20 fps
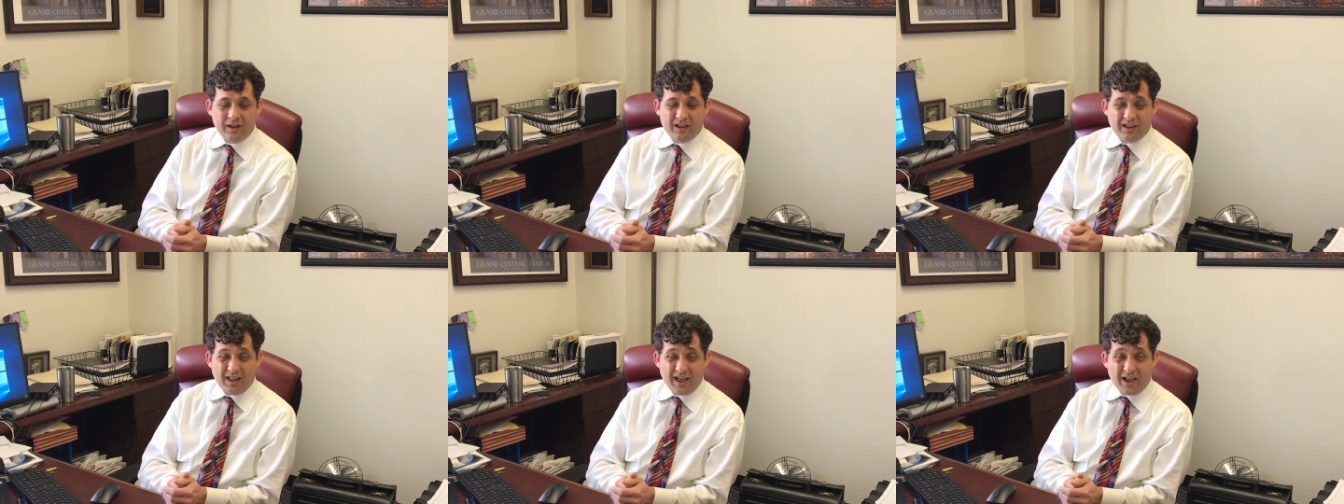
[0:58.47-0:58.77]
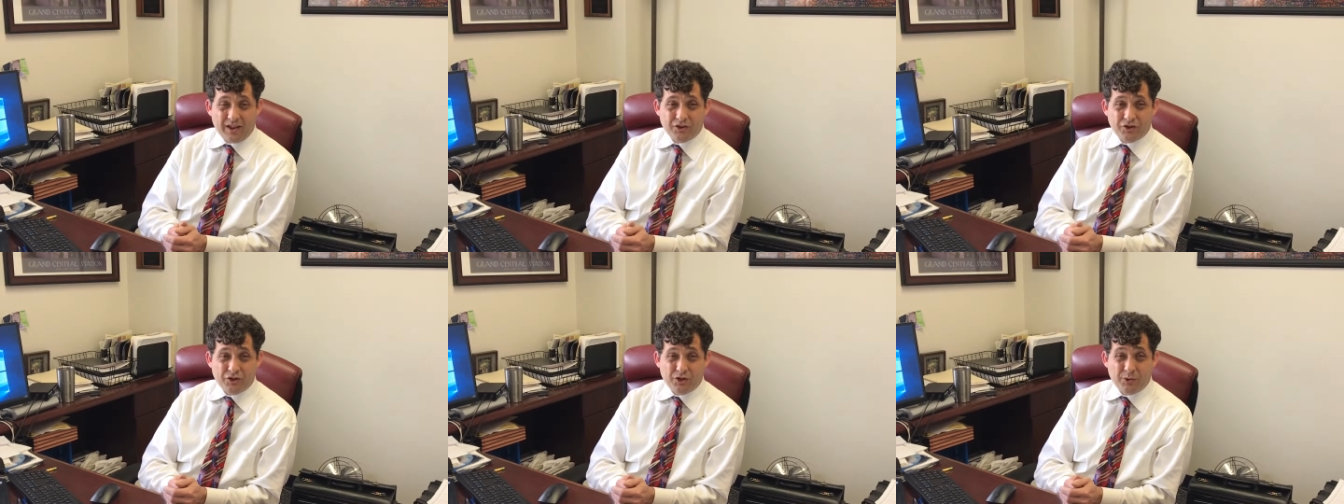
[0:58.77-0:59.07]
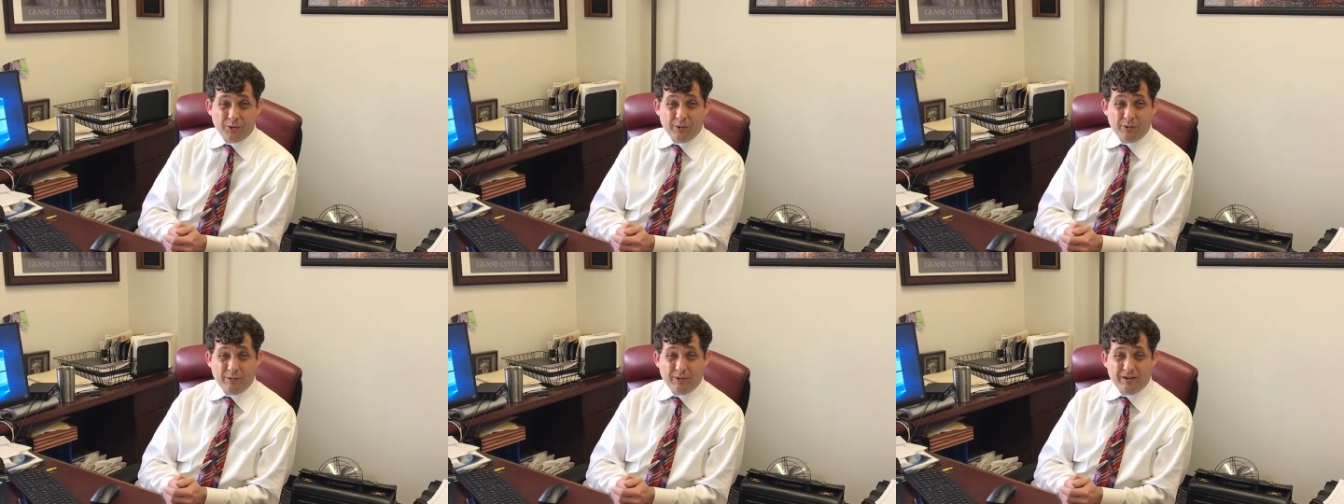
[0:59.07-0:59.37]
Last
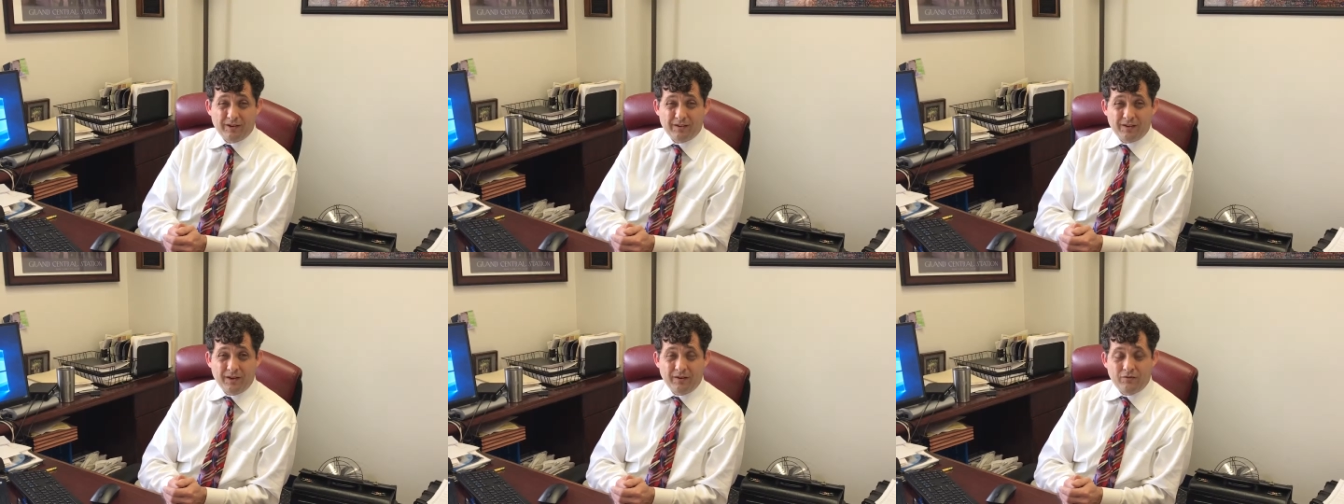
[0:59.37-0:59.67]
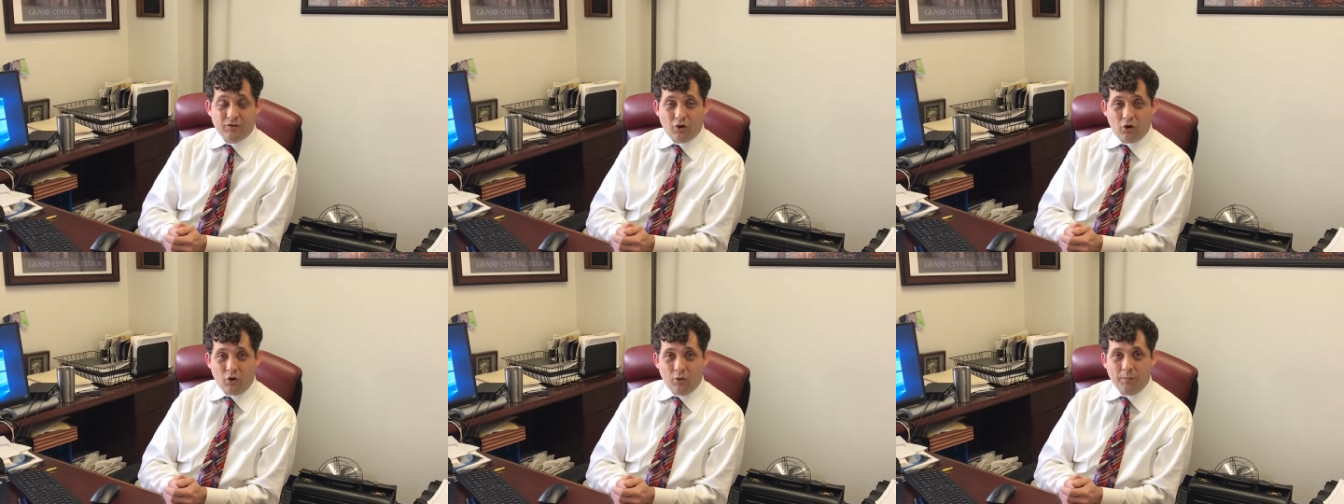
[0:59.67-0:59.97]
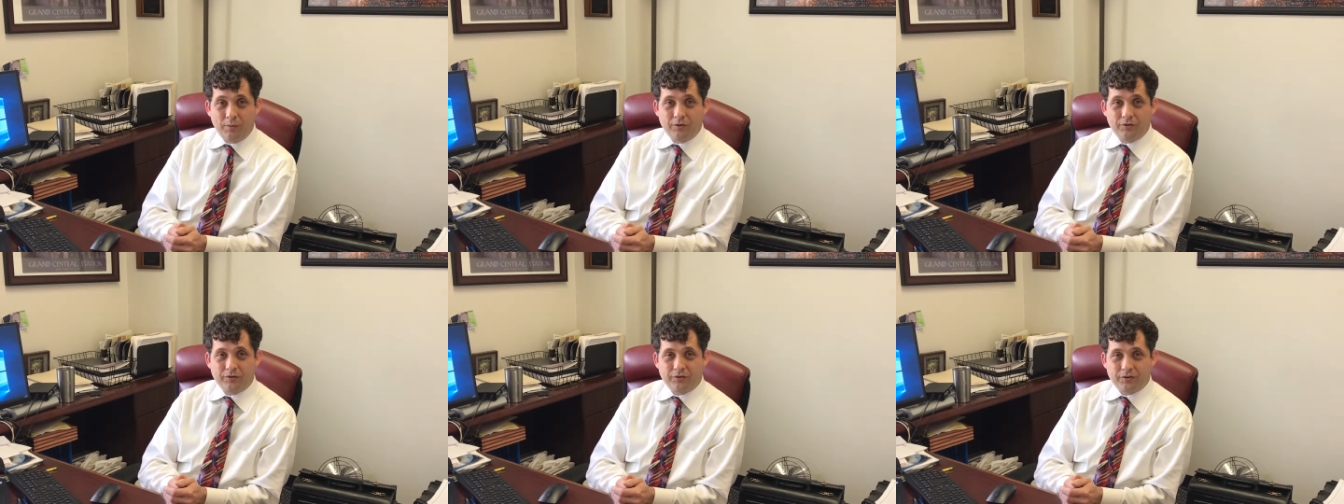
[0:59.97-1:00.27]
year we received
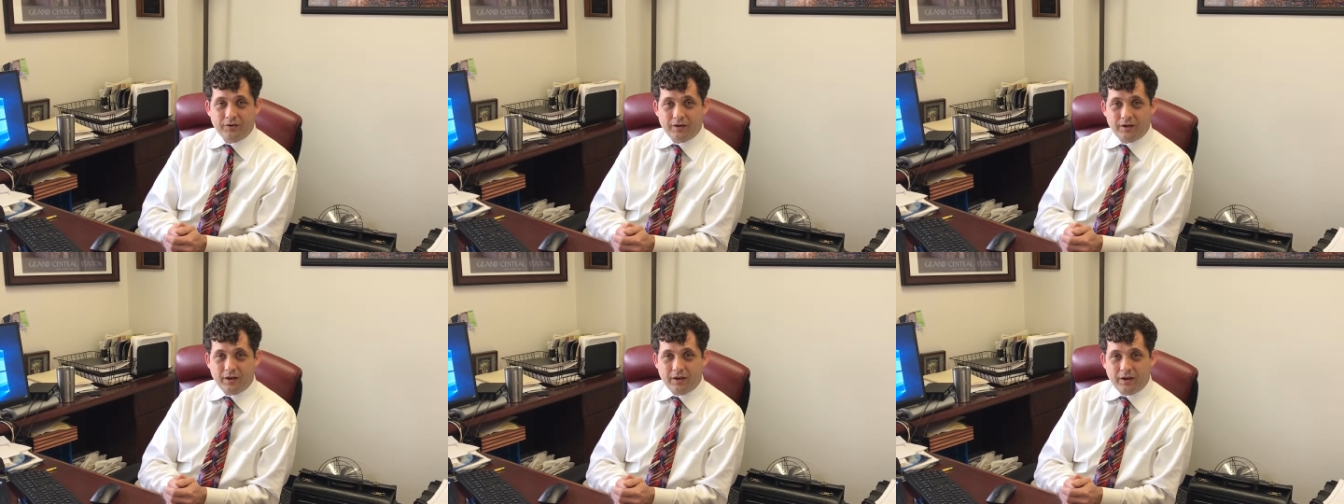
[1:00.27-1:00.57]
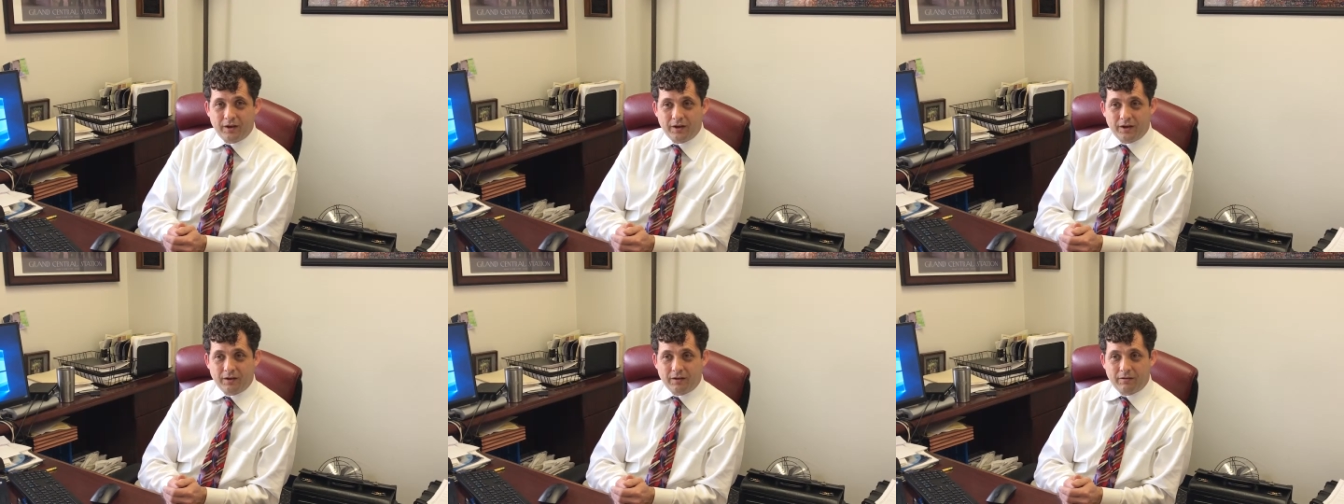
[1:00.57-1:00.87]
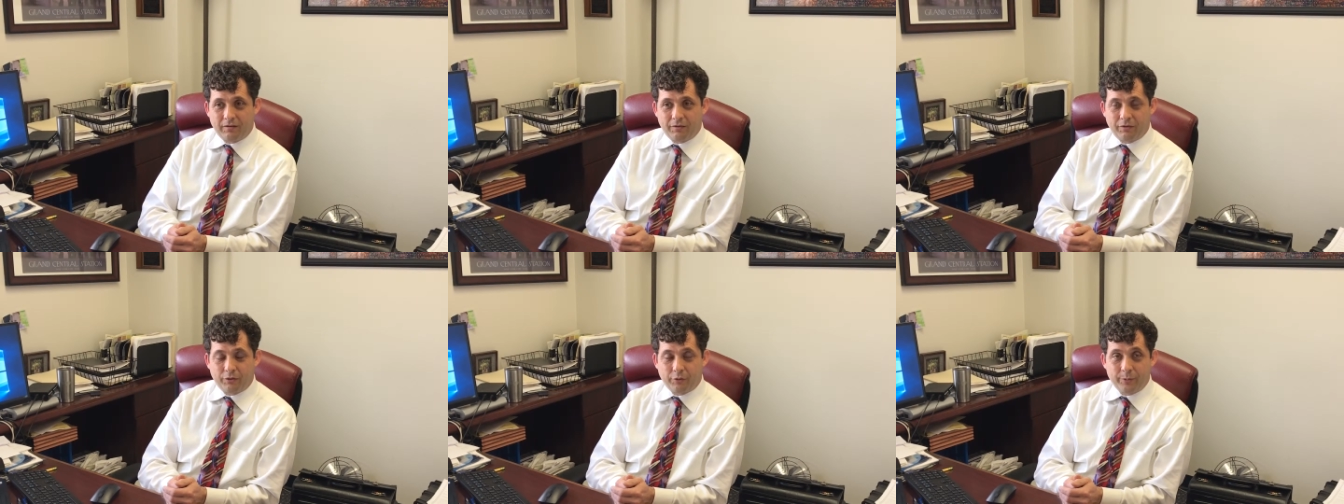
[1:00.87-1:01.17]
almost uh,
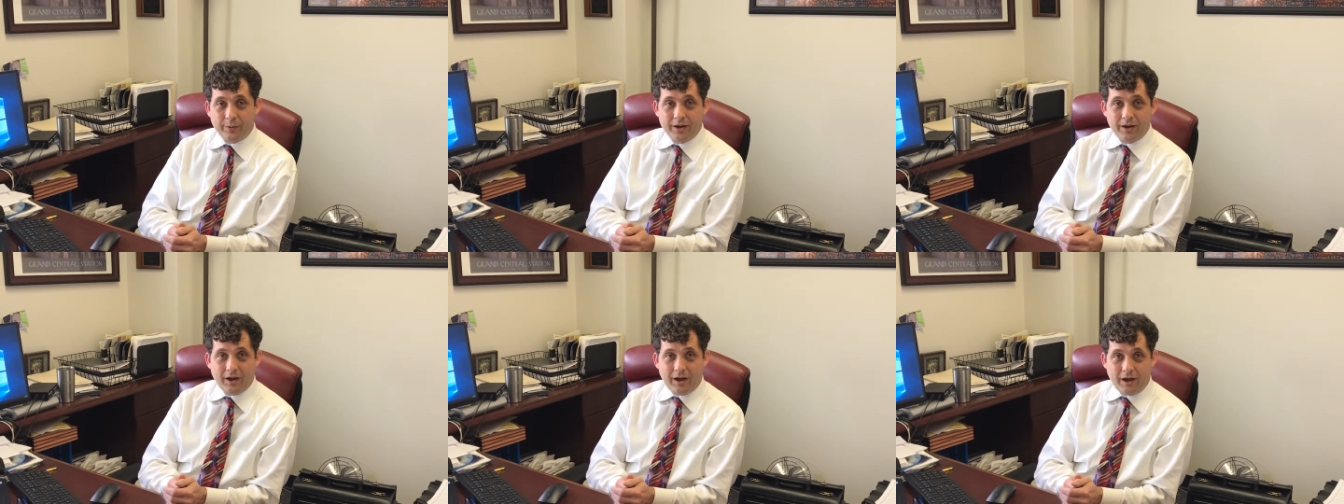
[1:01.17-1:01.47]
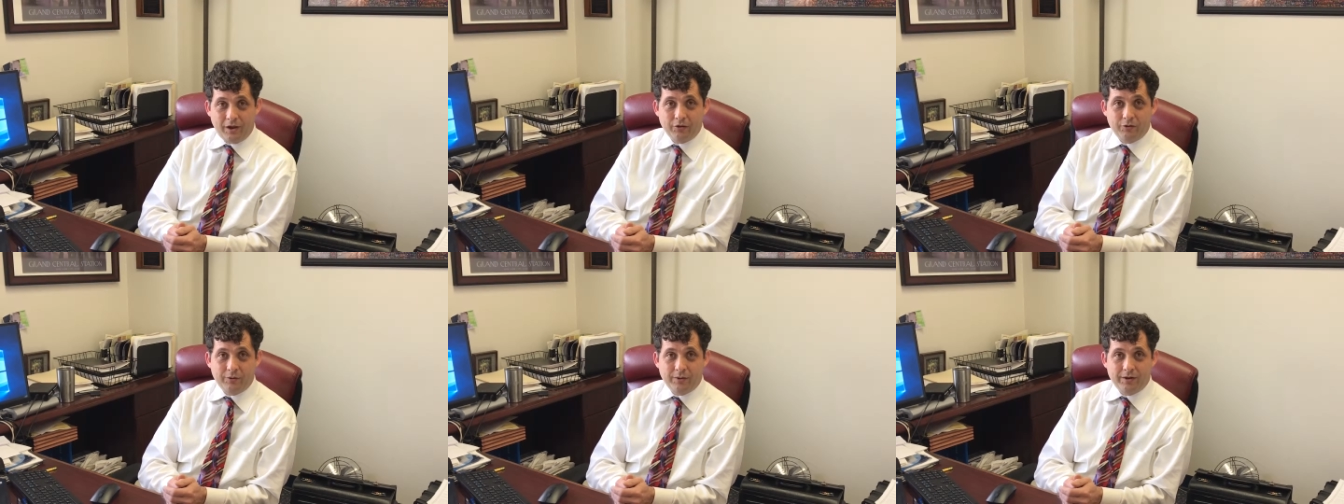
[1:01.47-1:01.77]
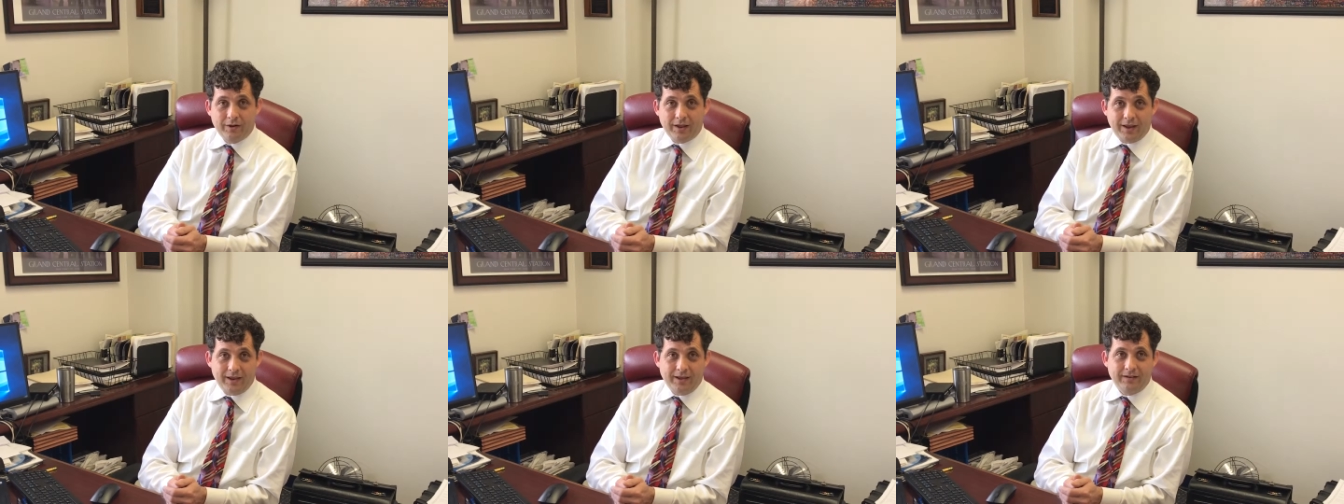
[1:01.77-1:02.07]

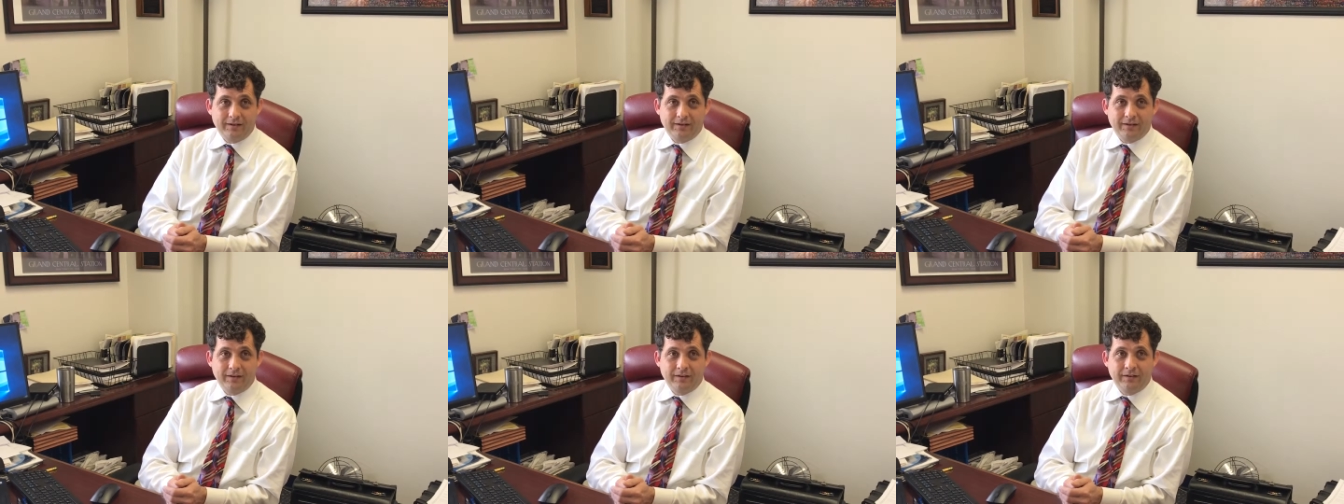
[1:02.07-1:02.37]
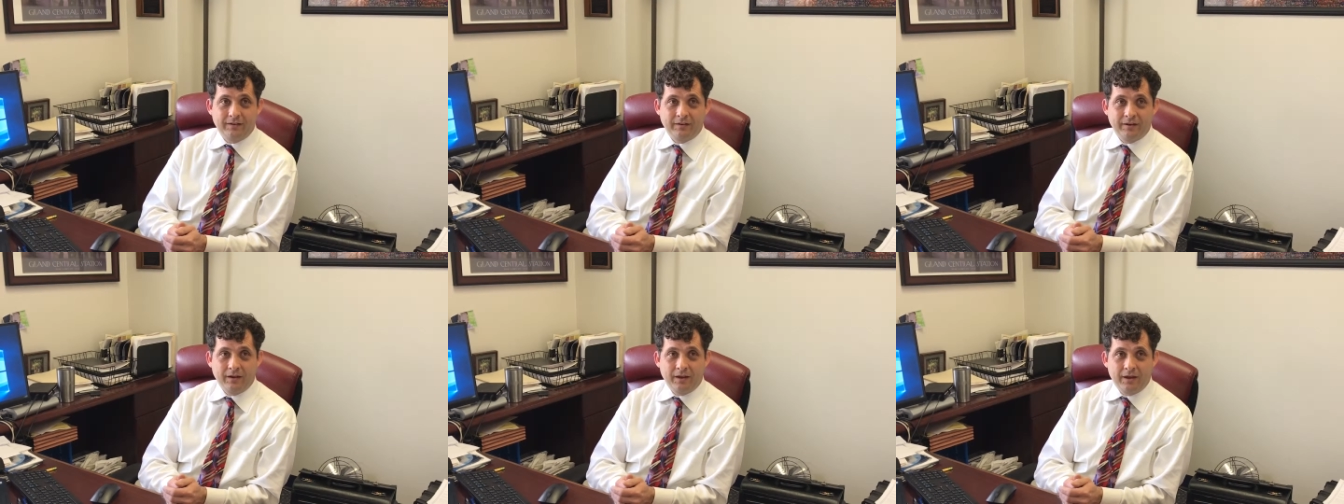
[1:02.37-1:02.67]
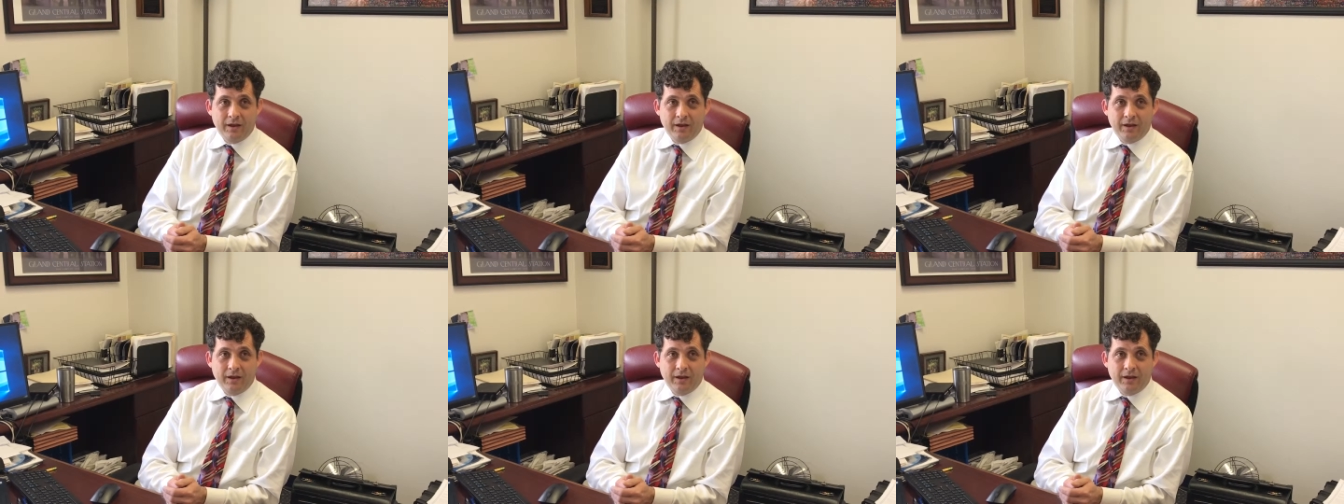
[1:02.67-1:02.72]
300 cases